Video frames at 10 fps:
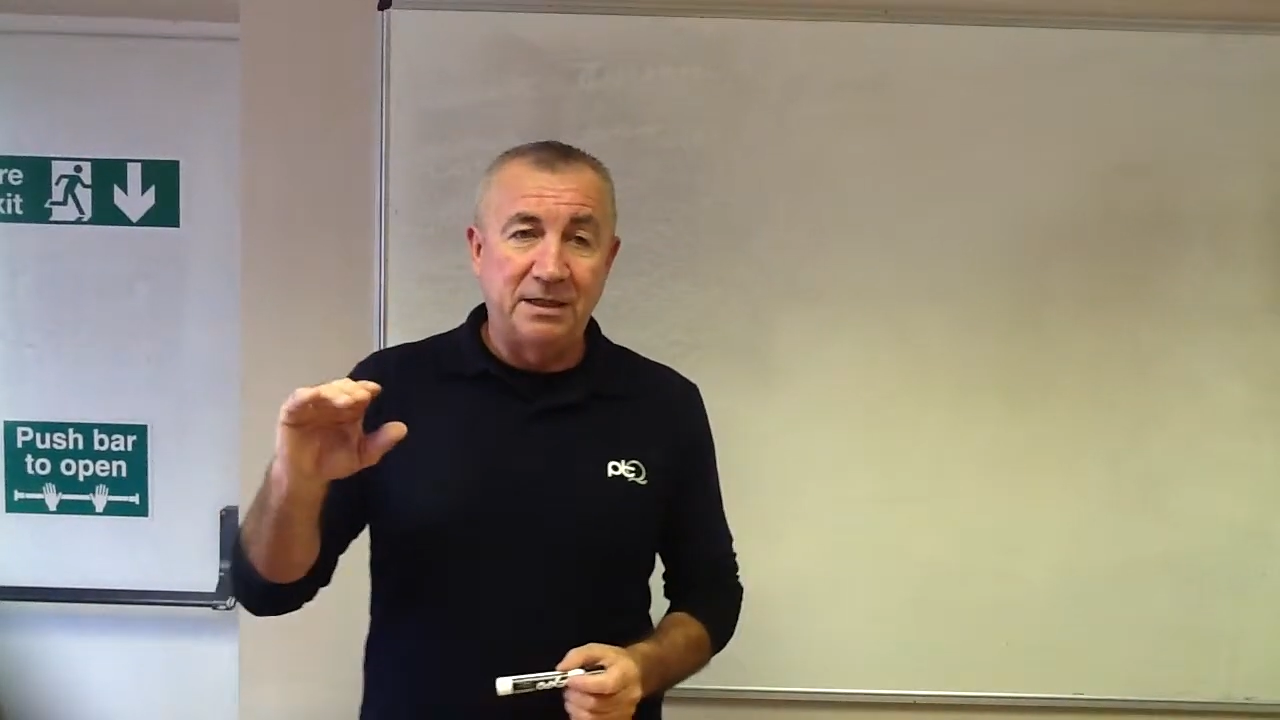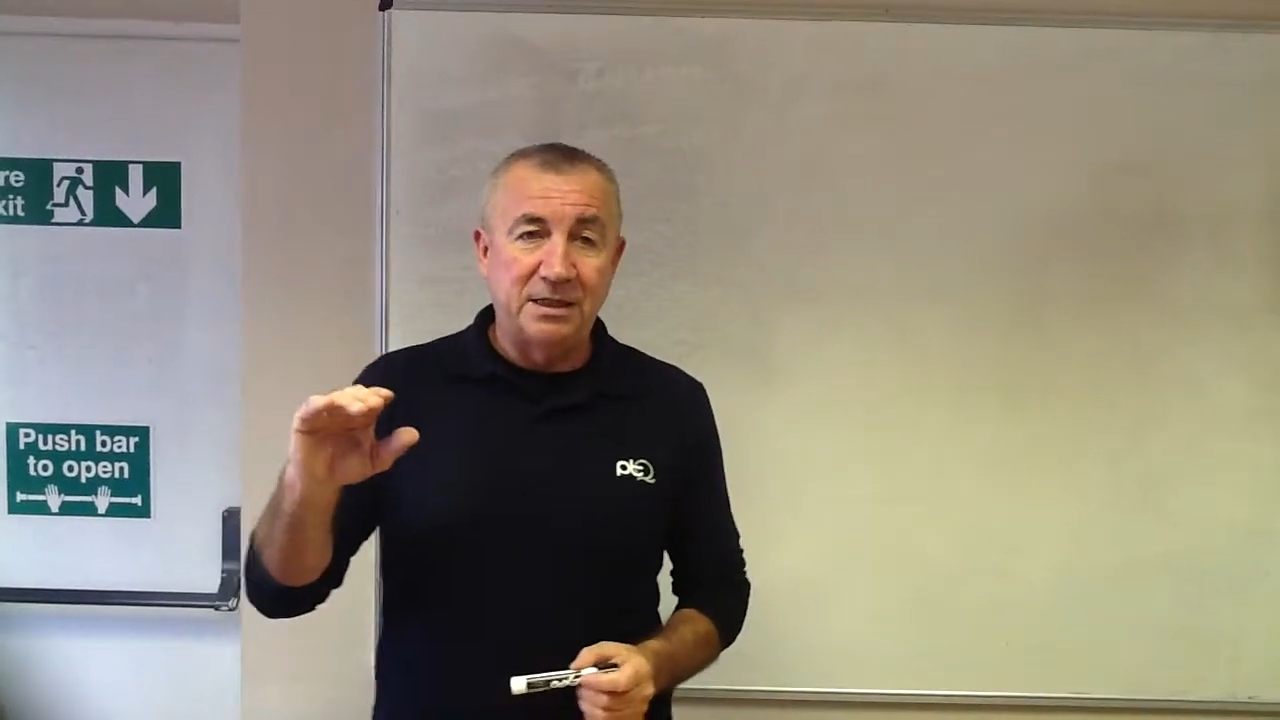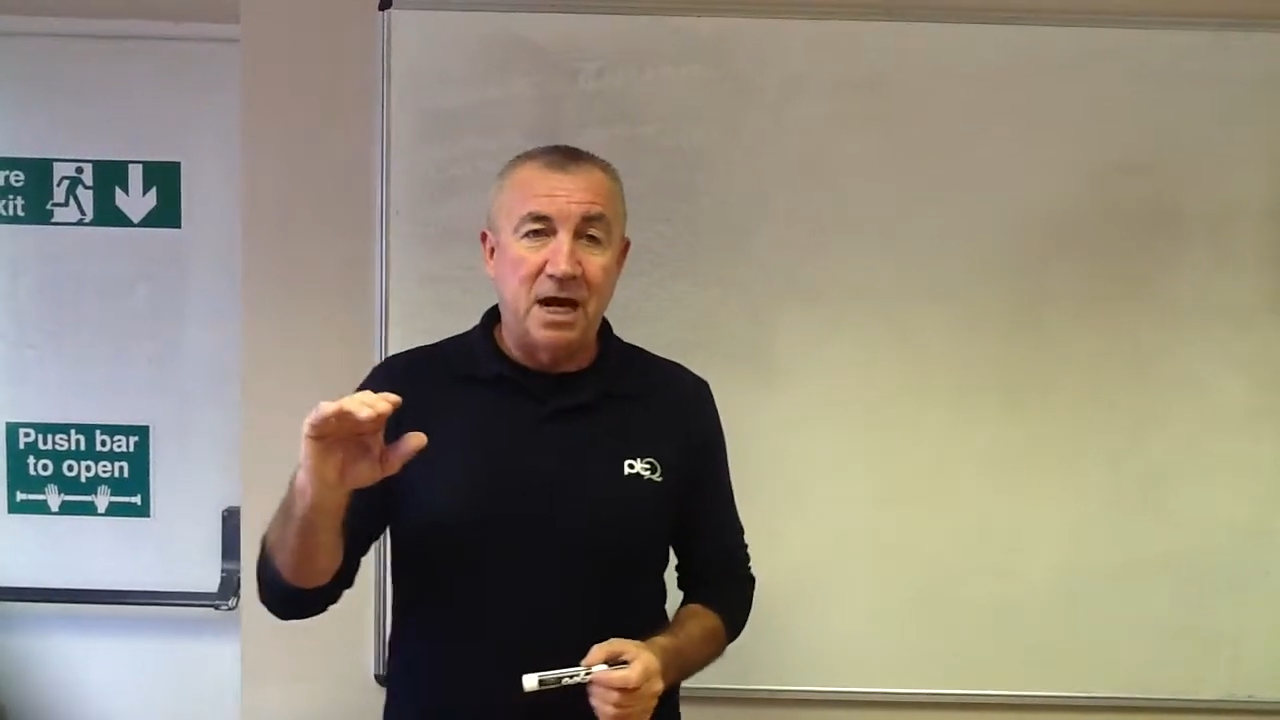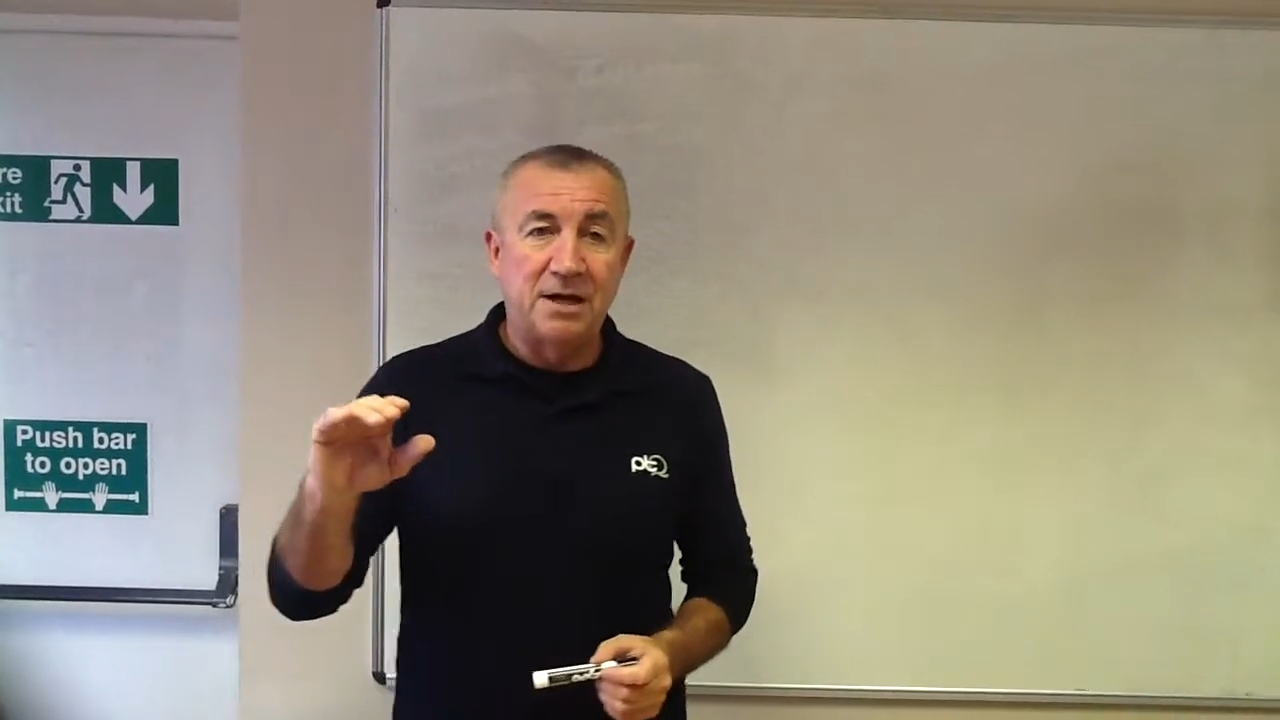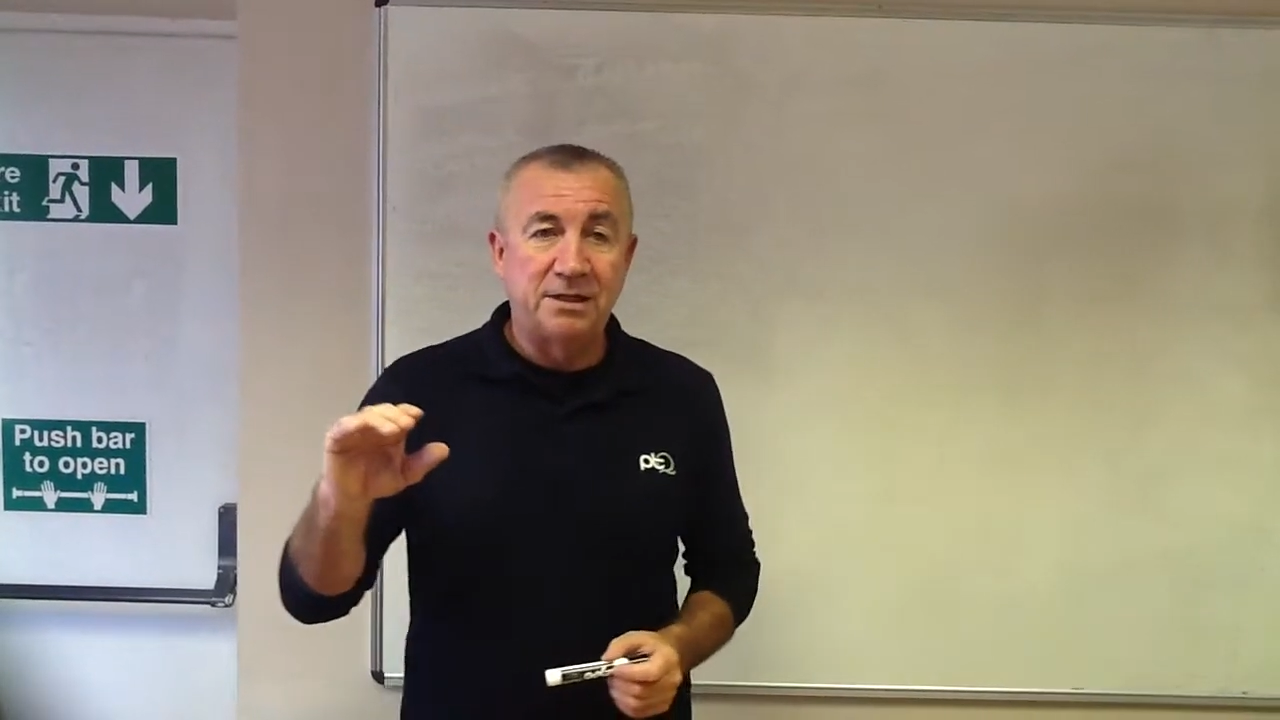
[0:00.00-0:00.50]
as
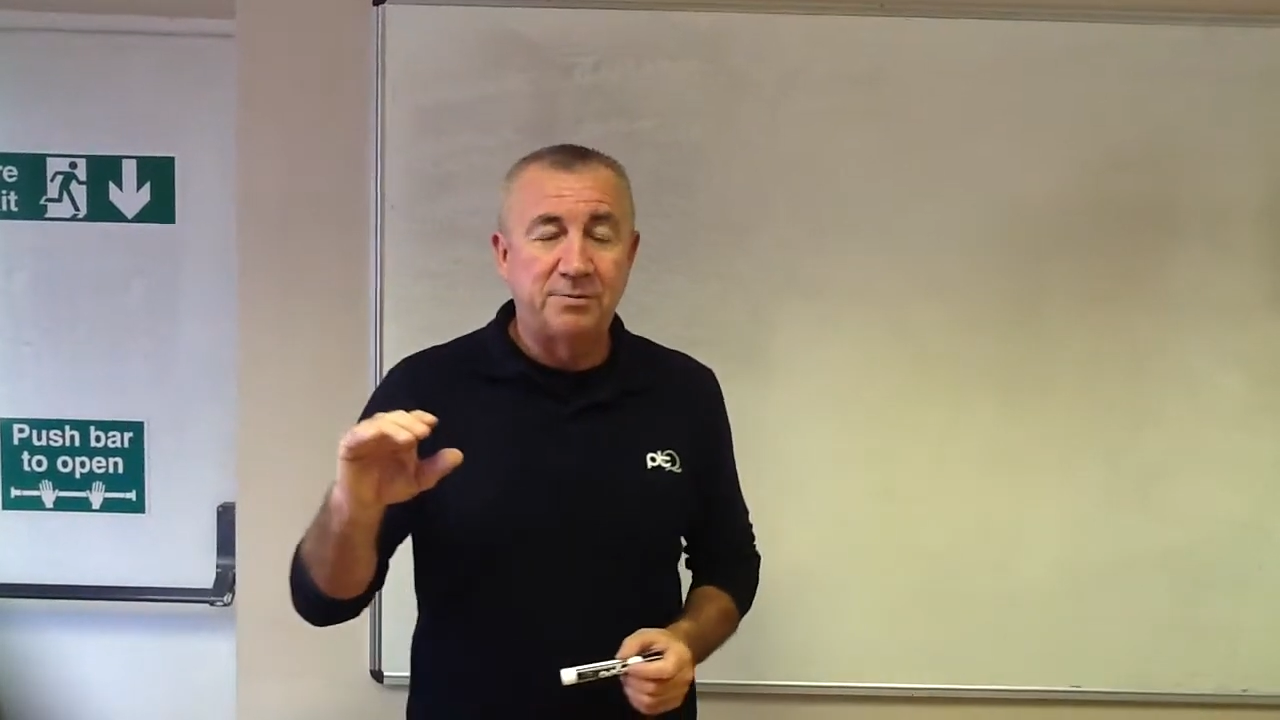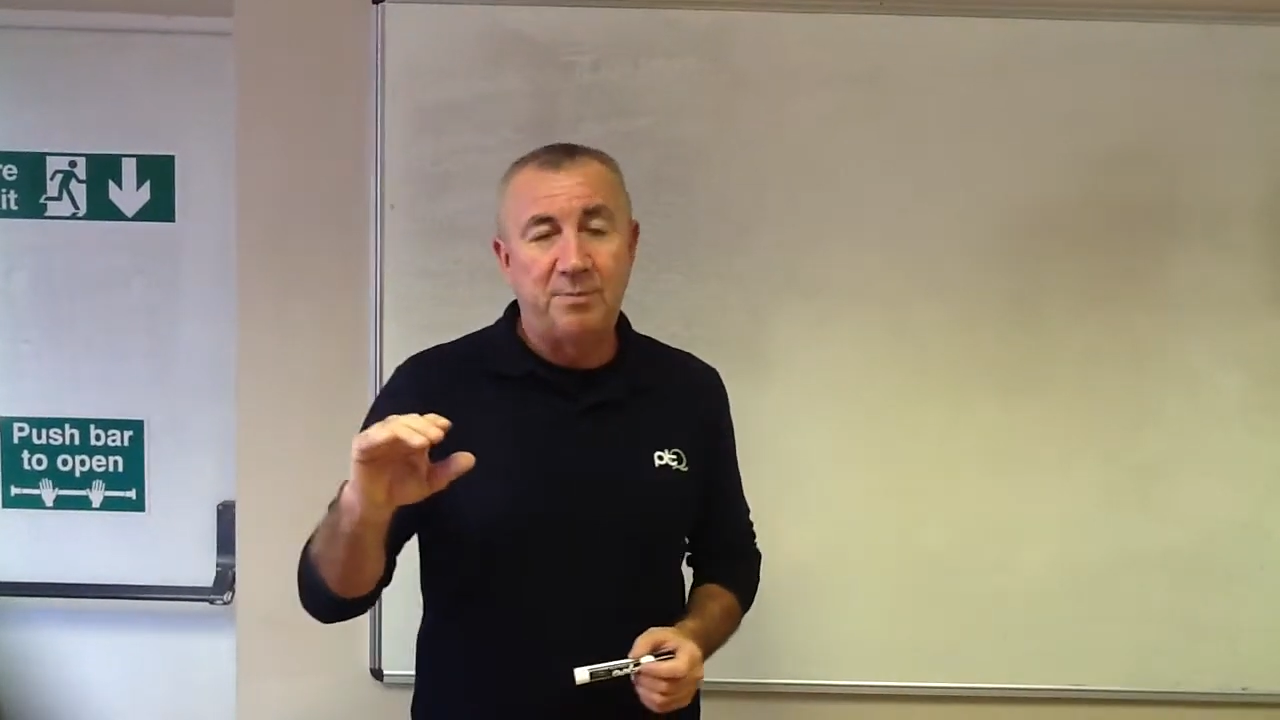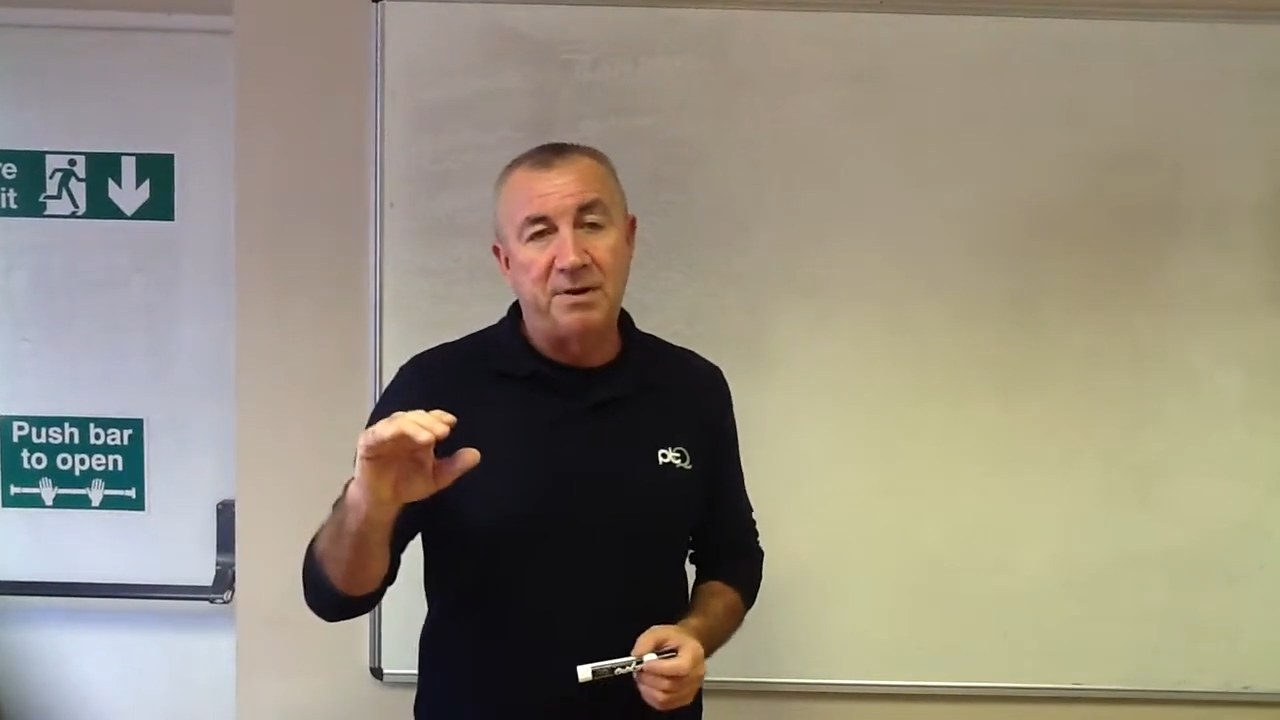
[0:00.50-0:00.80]
hard as we